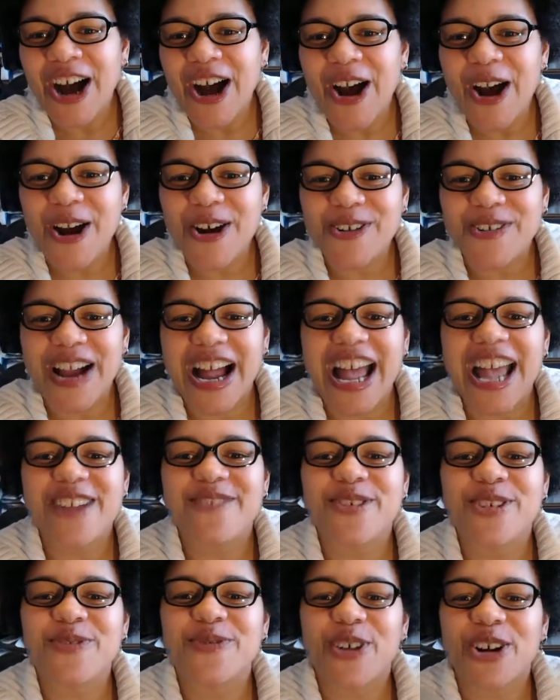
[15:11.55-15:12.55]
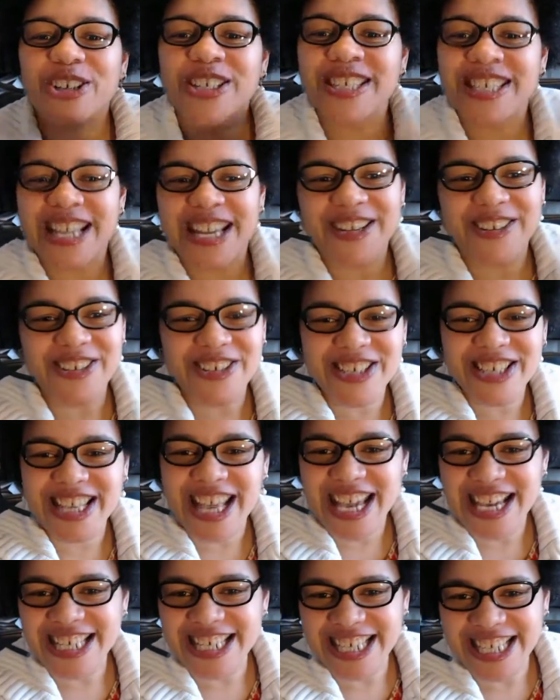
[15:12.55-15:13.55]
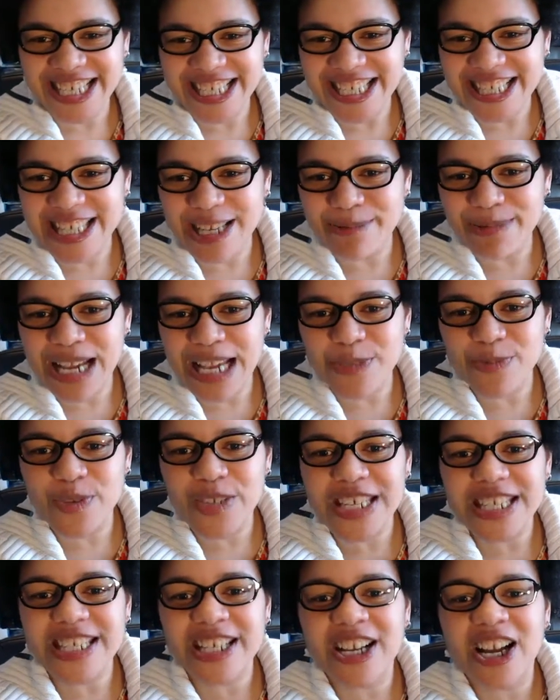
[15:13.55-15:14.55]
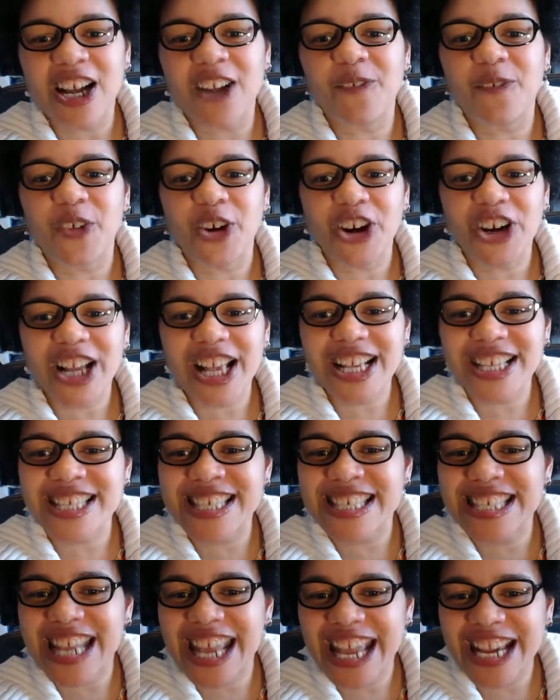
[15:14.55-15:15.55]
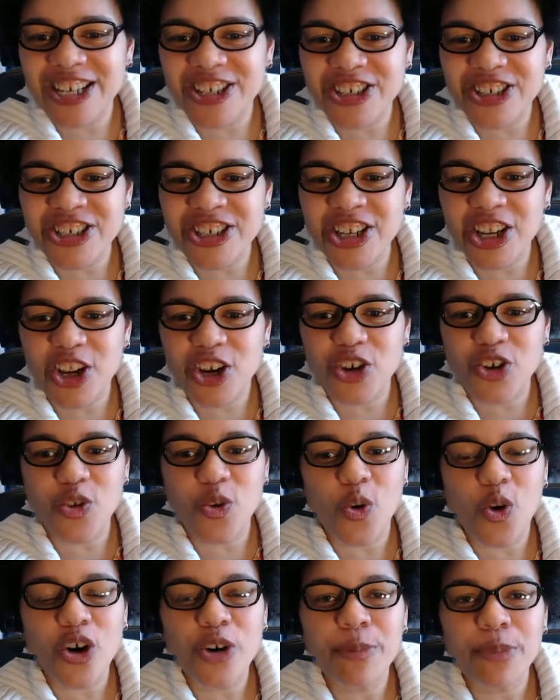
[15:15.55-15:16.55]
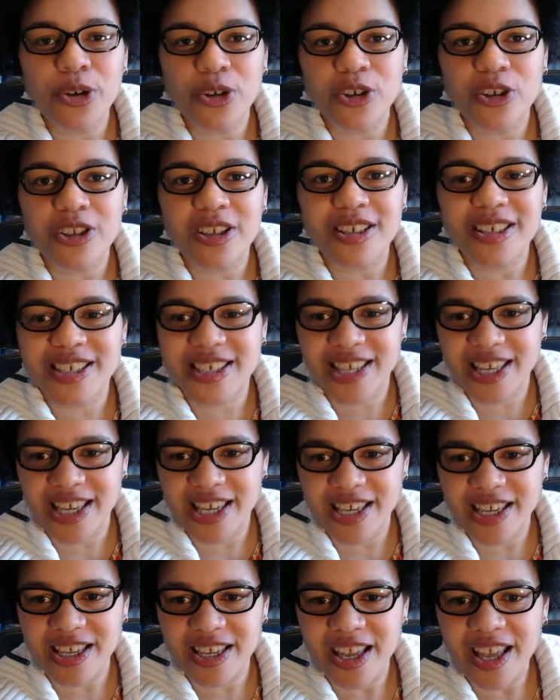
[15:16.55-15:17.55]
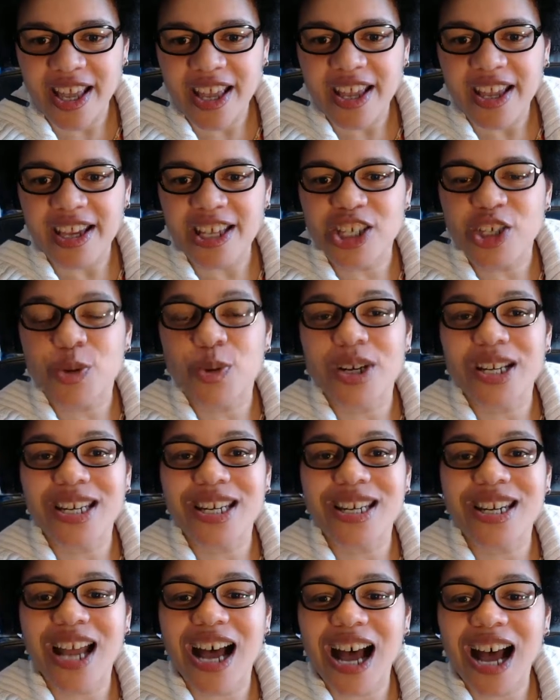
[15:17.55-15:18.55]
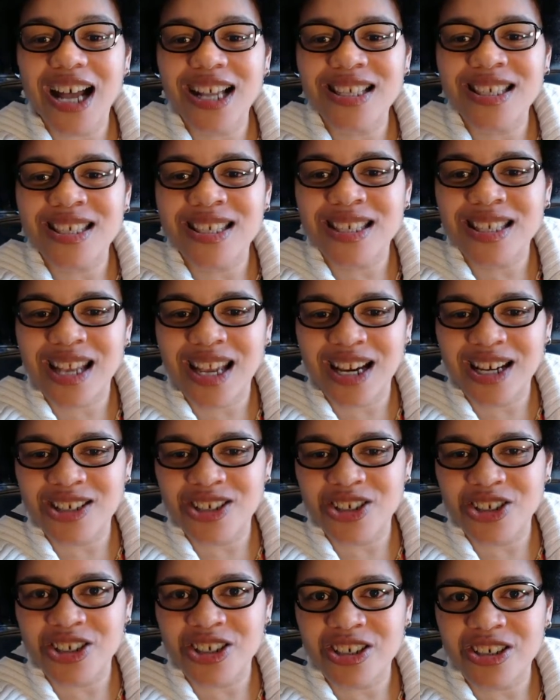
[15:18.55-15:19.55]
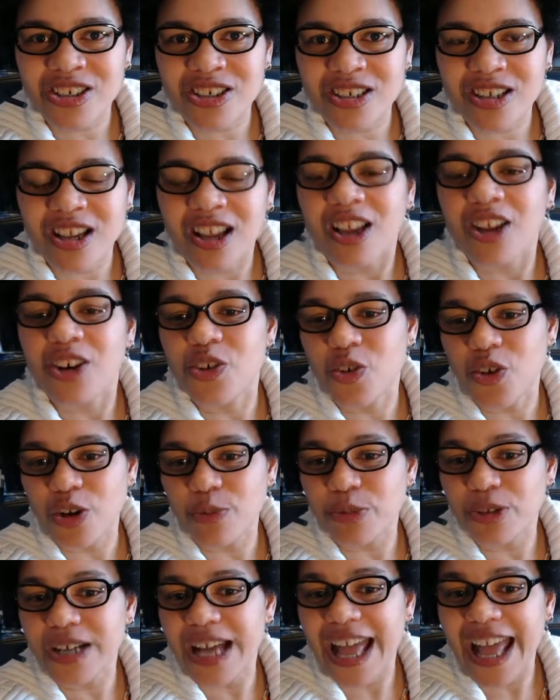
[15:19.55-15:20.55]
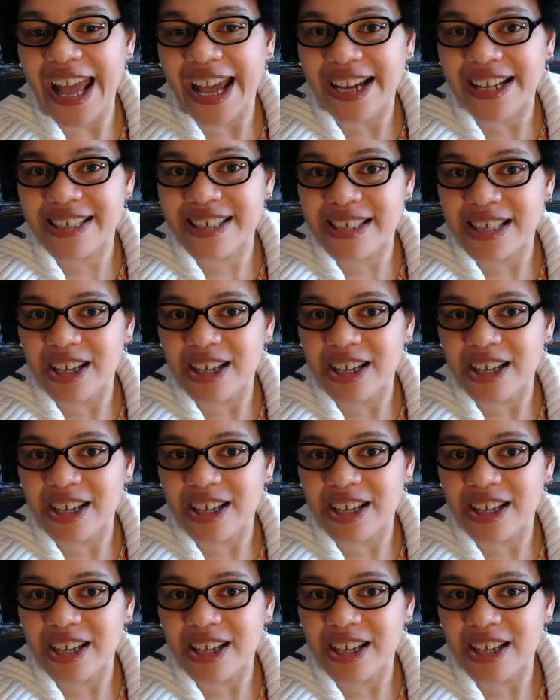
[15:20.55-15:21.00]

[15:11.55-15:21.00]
All right, reverse standardization. Sometimes we need to convert a standard normal Z into a non-standard normal X.